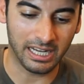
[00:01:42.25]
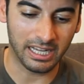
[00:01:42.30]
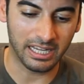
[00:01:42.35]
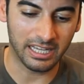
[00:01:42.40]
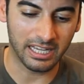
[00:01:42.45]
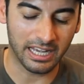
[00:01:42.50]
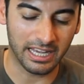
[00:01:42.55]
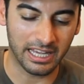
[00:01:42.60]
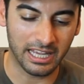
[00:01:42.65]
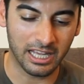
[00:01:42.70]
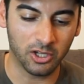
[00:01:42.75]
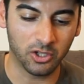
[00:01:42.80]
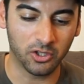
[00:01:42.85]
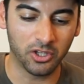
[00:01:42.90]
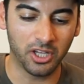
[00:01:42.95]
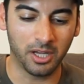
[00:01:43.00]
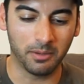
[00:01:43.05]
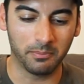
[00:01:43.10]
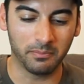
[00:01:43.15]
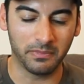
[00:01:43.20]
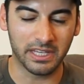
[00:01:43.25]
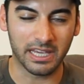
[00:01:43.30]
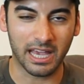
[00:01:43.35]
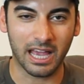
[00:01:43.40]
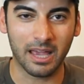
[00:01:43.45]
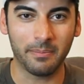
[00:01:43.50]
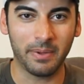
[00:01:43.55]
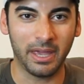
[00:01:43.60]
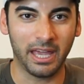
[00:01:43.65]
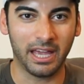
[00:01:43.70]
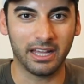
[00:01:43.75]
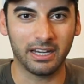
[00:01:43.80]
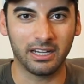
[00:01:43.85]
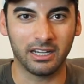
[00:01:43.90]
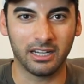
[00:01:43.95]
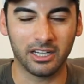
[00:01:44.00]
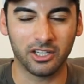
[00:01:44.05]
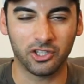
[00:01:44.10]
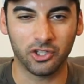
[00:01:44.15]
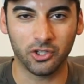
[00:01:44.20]
I, I held up the iPad
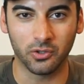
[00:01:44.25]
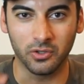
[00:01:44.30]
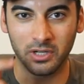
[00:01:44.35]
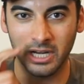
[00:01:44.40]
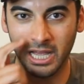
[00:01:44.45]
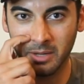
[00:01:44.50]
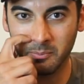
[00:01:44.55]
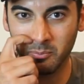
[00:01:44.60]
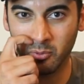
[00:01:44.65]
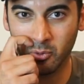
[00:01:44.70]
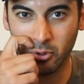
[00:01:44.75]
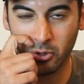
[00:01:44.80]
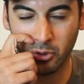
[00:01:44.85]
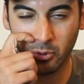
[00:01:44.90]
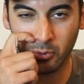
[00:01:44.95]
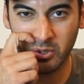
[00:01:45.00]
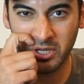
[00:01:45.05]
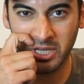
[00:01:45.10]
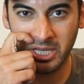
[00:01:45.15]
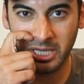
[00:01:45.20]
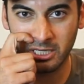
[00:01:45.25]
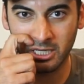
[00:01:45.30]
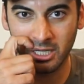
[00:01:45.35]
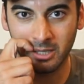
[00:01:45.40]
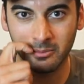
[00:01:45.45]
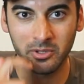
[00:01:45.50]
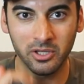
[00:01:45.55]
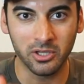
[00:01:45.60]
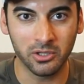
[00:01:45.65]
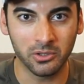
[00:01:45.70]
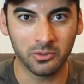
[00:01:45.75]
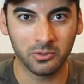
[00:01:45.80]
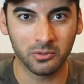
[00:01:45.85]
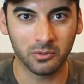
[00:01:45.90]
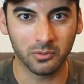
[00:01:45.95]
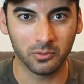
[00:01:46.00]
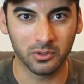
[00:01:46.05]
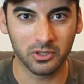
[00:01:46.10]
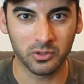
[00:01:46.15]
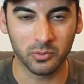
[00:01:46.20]
and I showed nine point three K W
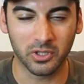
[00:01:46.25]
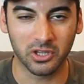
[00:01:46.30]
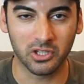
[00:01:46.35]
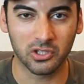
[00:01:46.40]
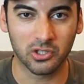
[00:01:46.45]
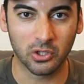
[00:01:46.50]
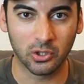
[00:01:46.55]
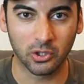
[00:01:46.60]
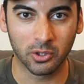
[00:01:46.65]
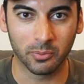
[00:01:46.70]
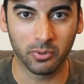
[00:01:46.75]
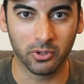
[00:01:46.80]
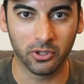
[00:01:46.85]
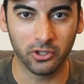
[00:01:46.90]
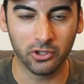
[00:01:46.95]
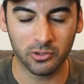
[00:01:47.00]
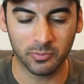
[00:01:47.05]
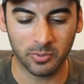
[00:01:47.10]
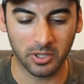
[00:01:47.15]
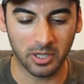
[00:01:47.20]
was what the solar produced,